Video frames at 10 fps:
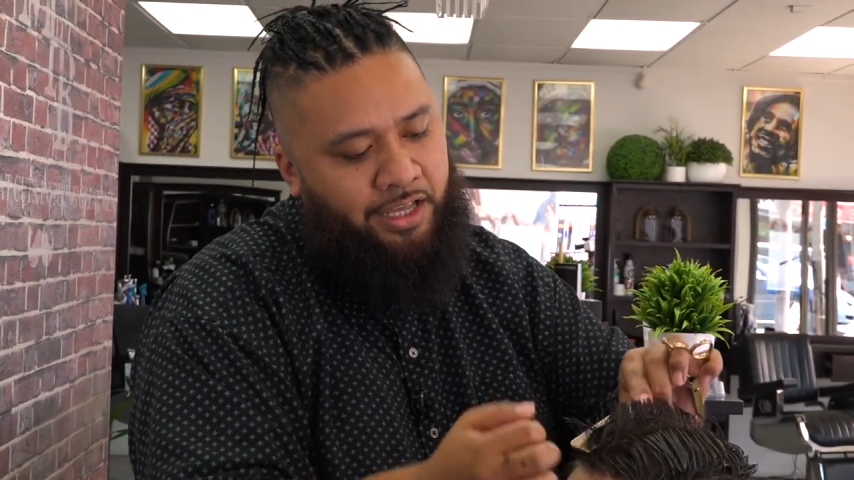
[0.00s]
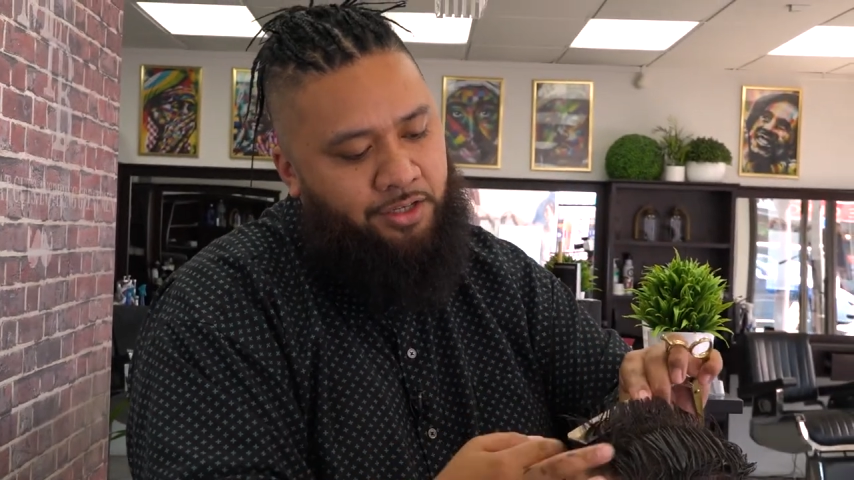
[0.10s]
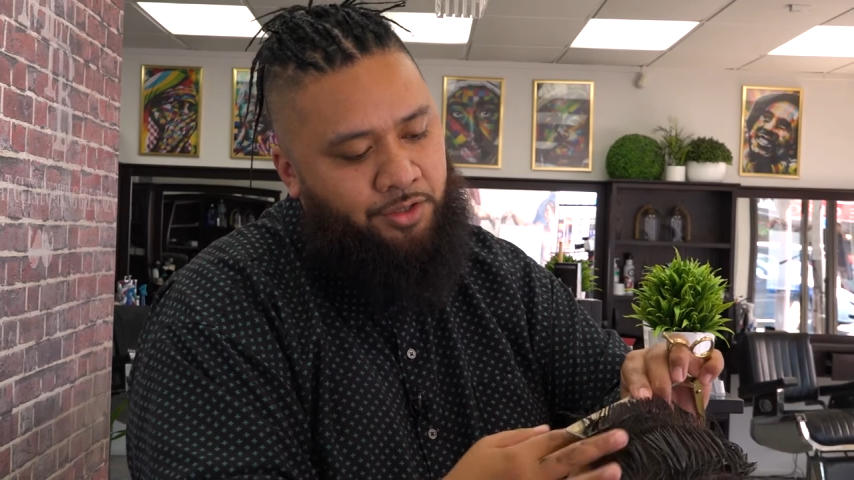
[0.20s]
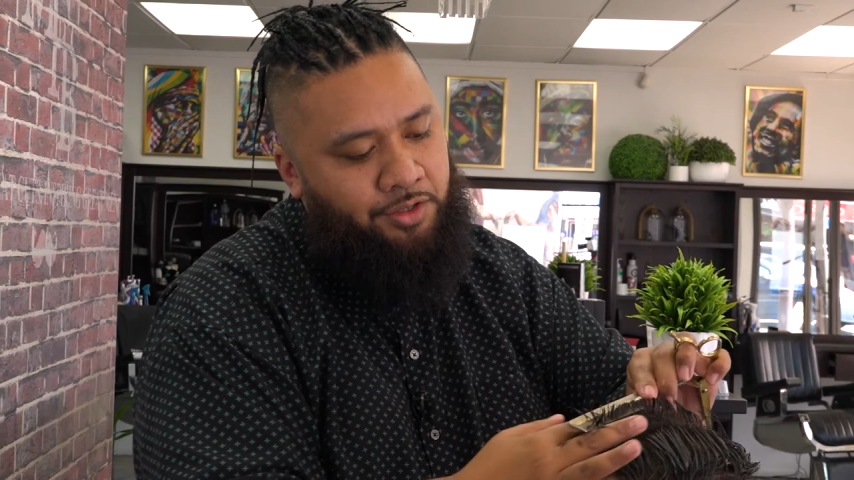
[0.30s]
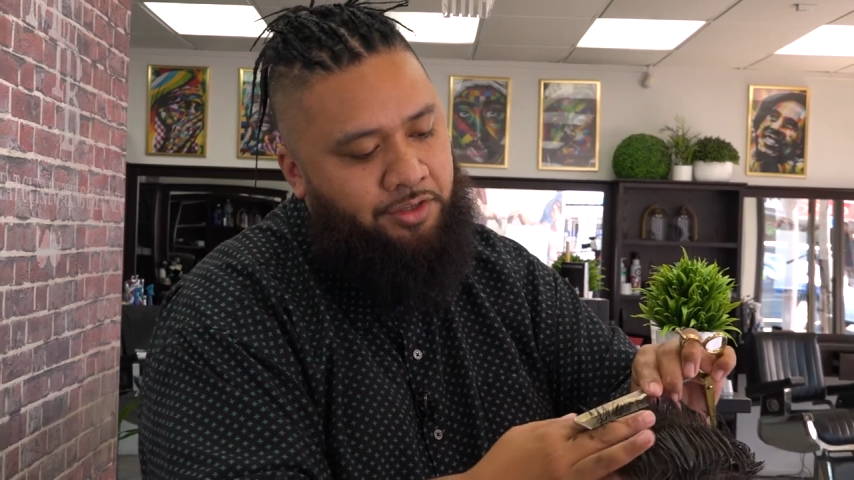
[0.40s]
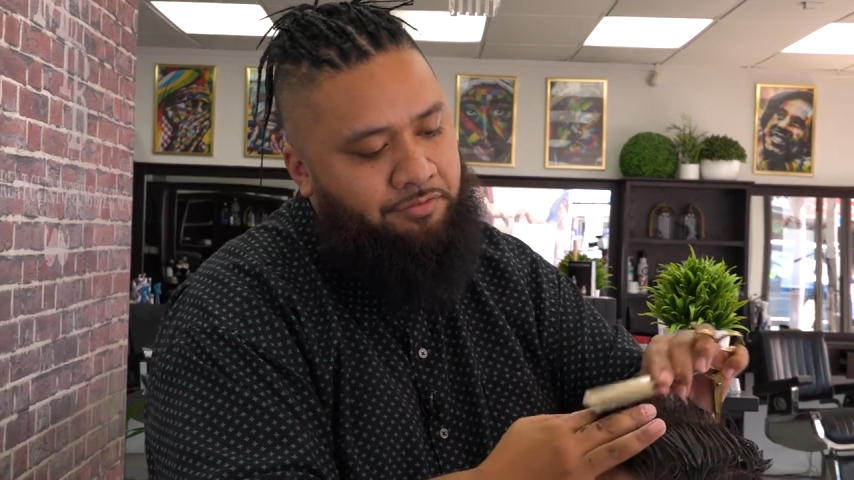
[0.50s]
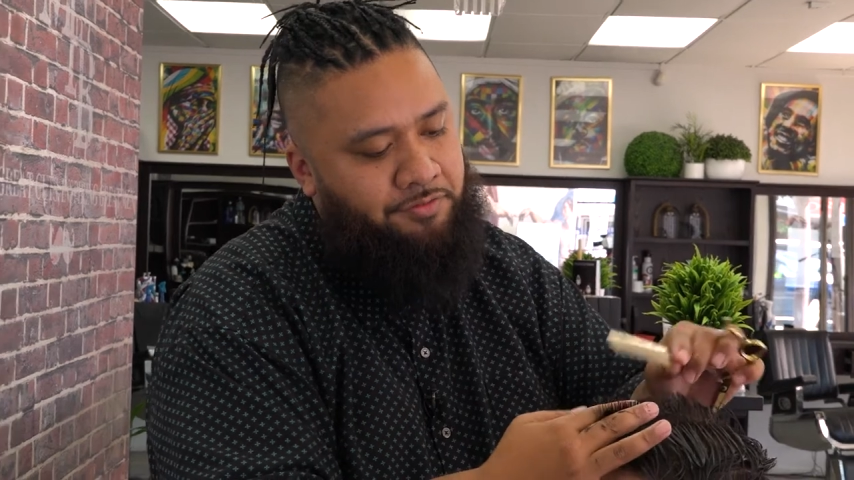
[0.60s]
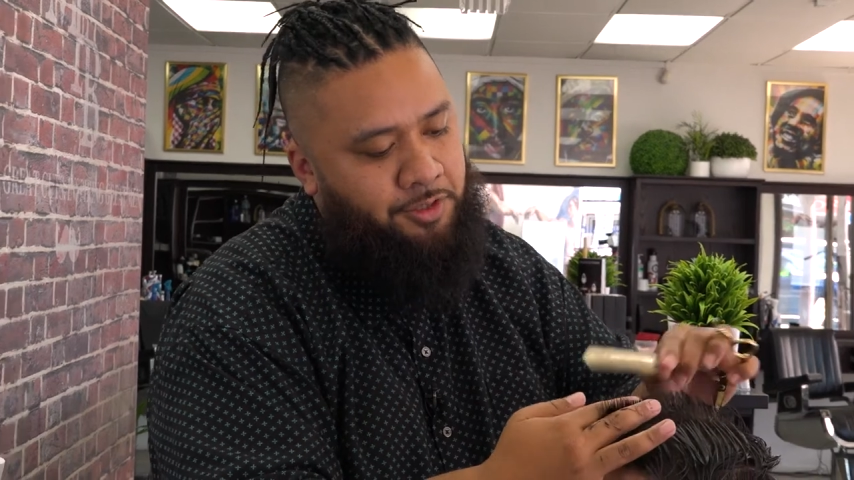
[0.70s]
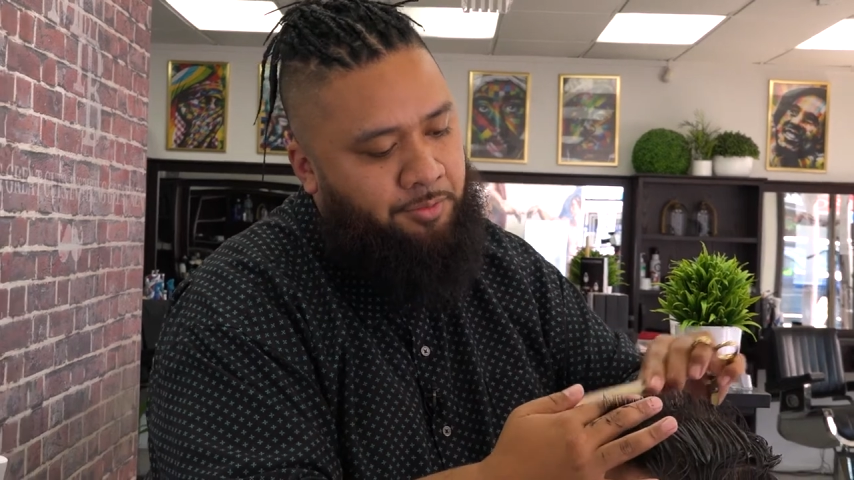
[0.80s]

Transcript: how do you give so